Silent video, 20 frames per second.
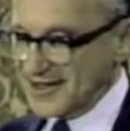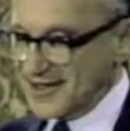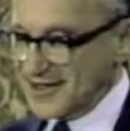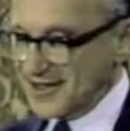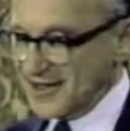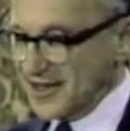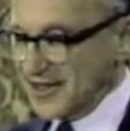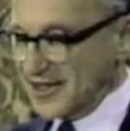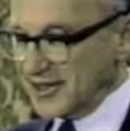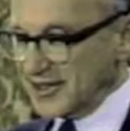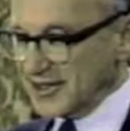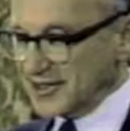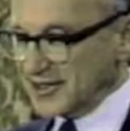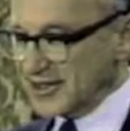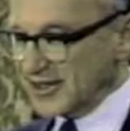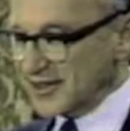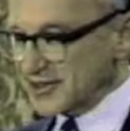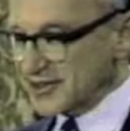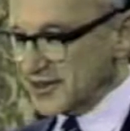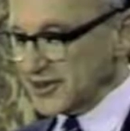In
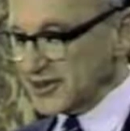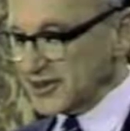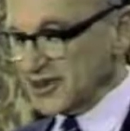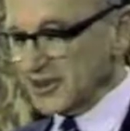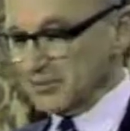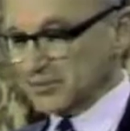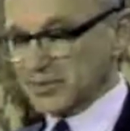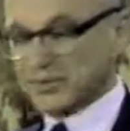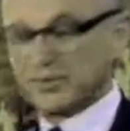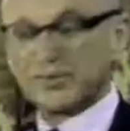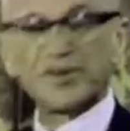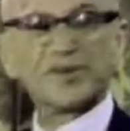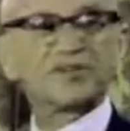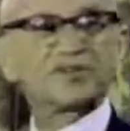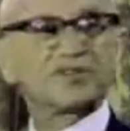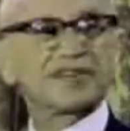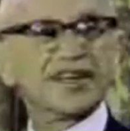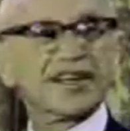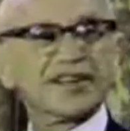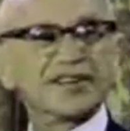discussing the
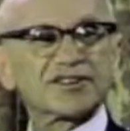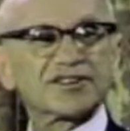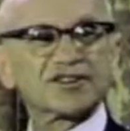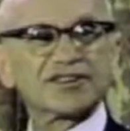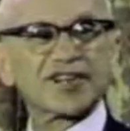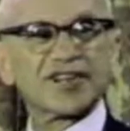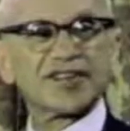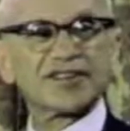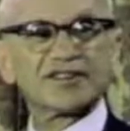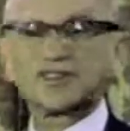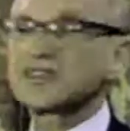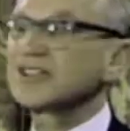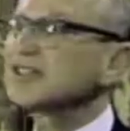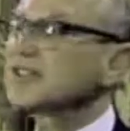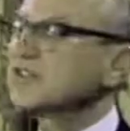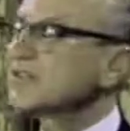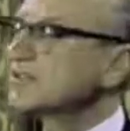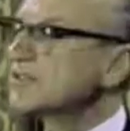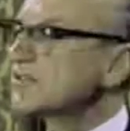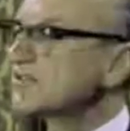proposed tax change, he
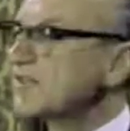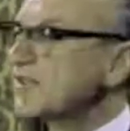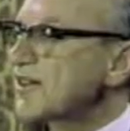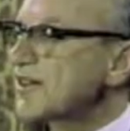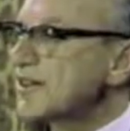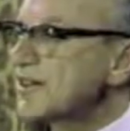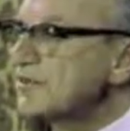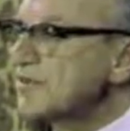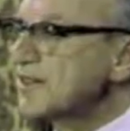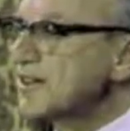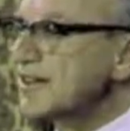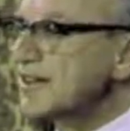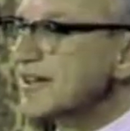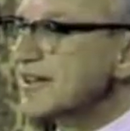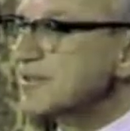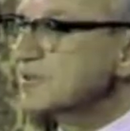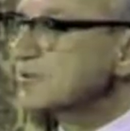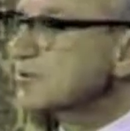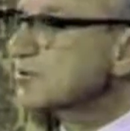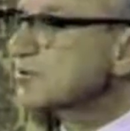used the following
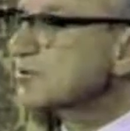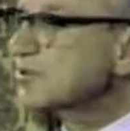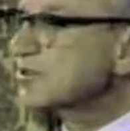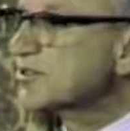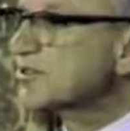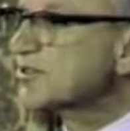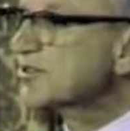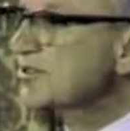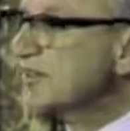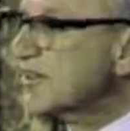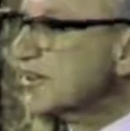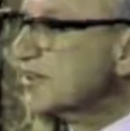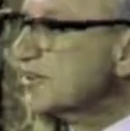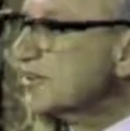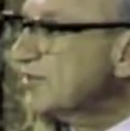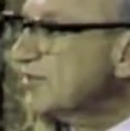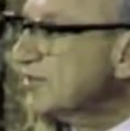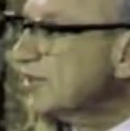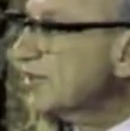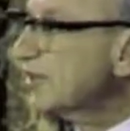language, which is very,
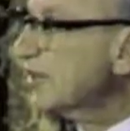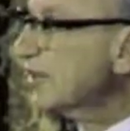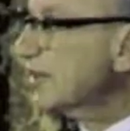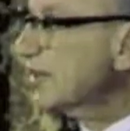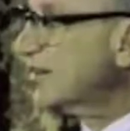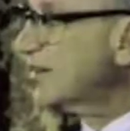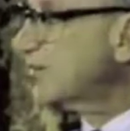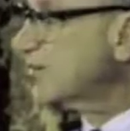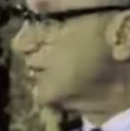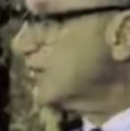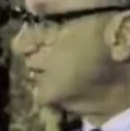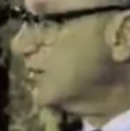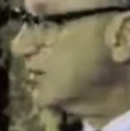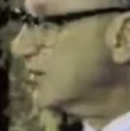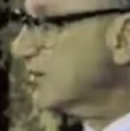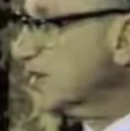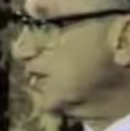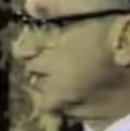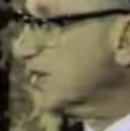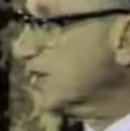very common
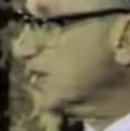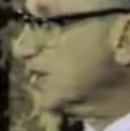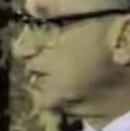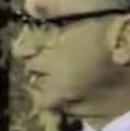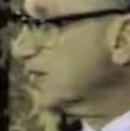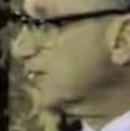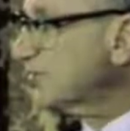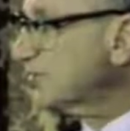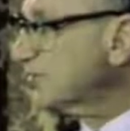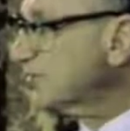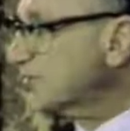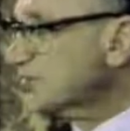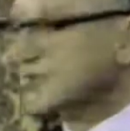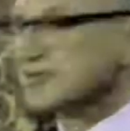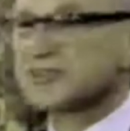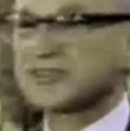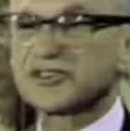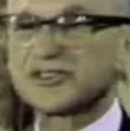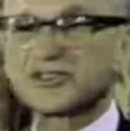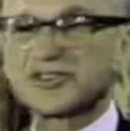among governmental
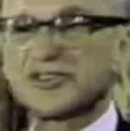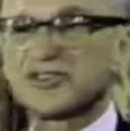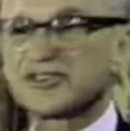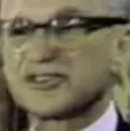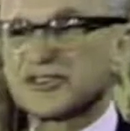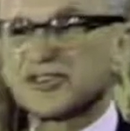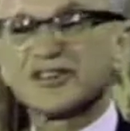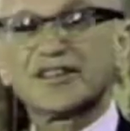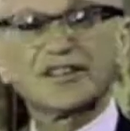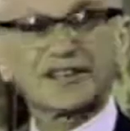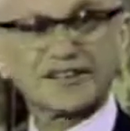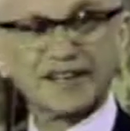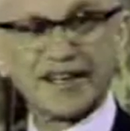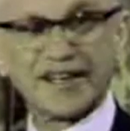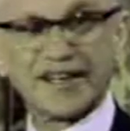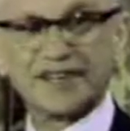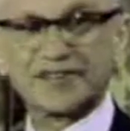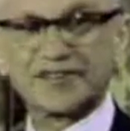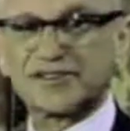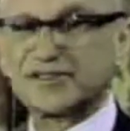officials discussing
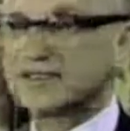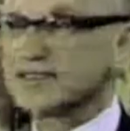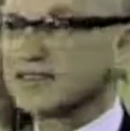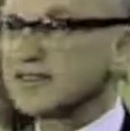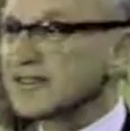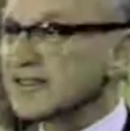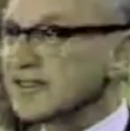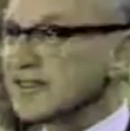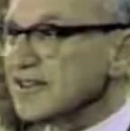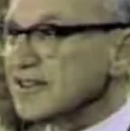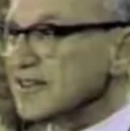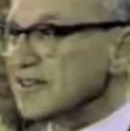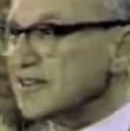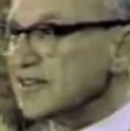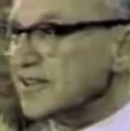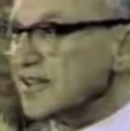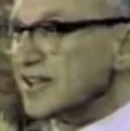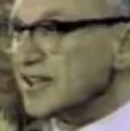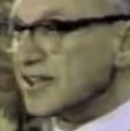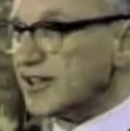taxes. He
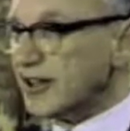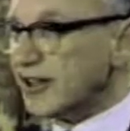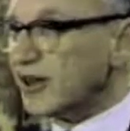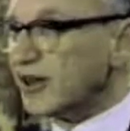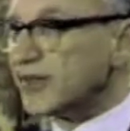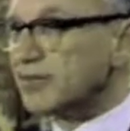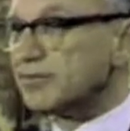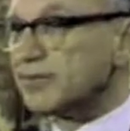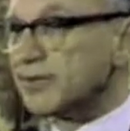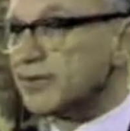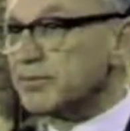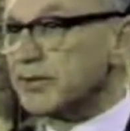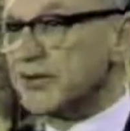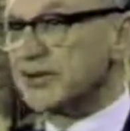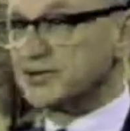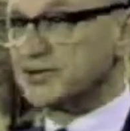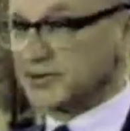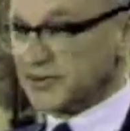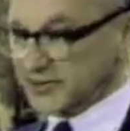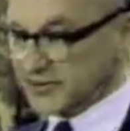said, in our
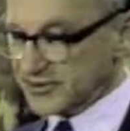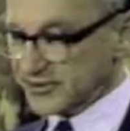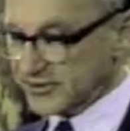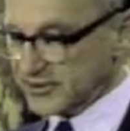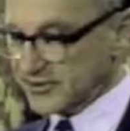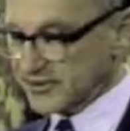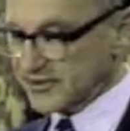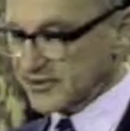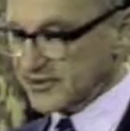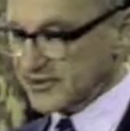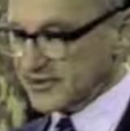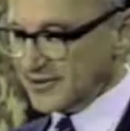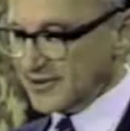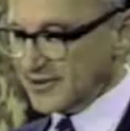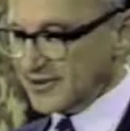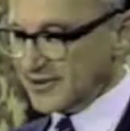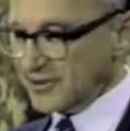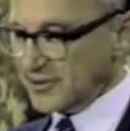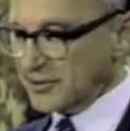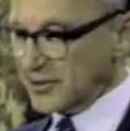proposals,
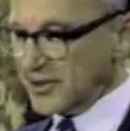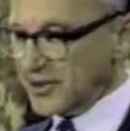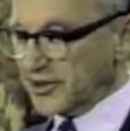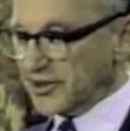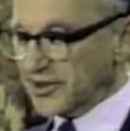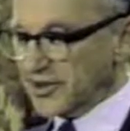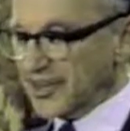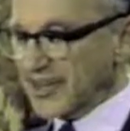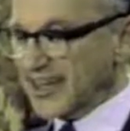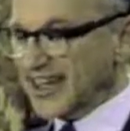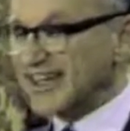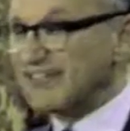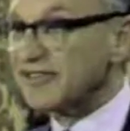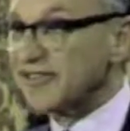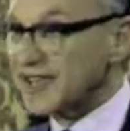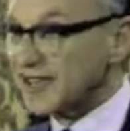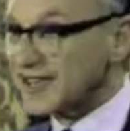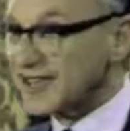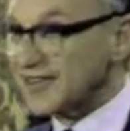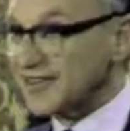we are
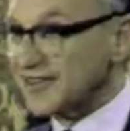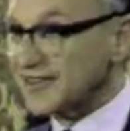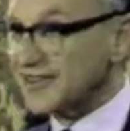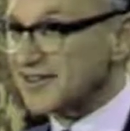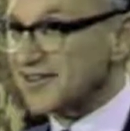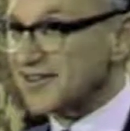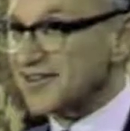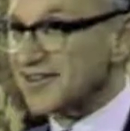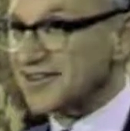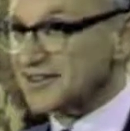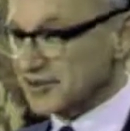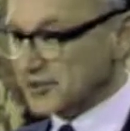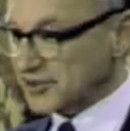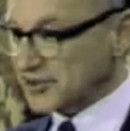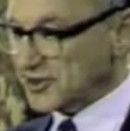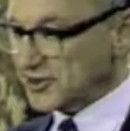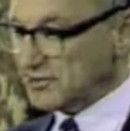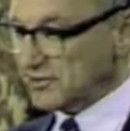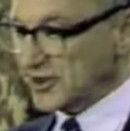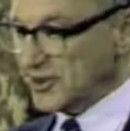giving
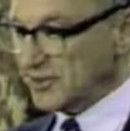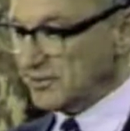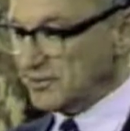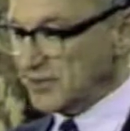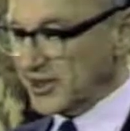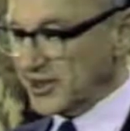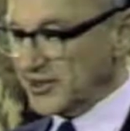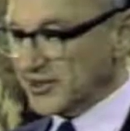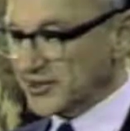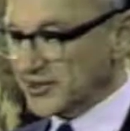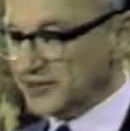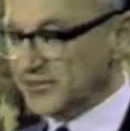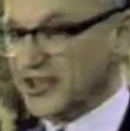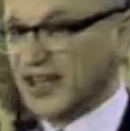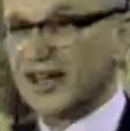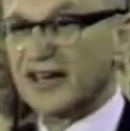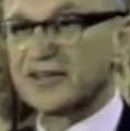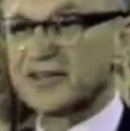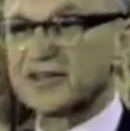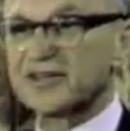so many billions of
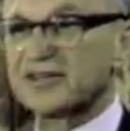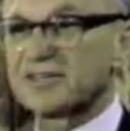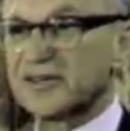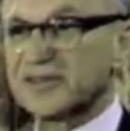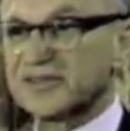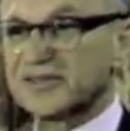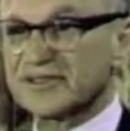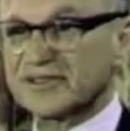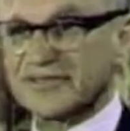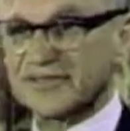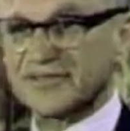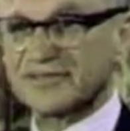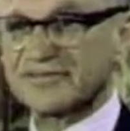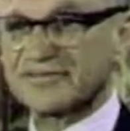dollars to business.